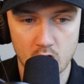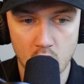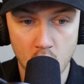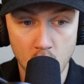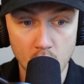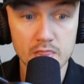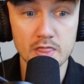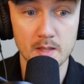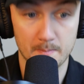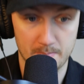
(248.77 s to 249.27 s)

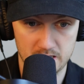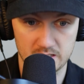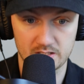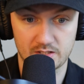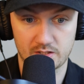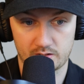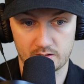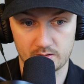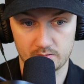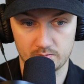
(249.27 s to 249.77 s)
on the
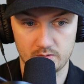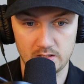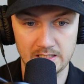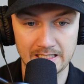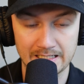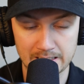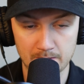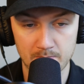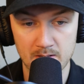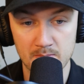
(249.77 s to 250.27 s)
bus, you
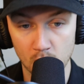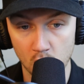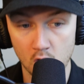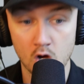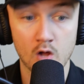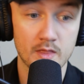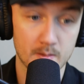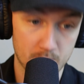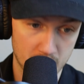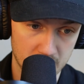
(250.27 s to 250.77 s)
got to get people
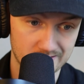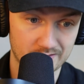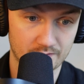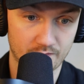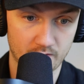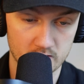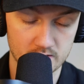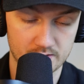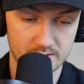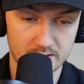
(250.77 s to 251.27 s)
on the bus
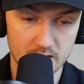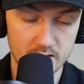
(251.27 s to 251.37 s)
first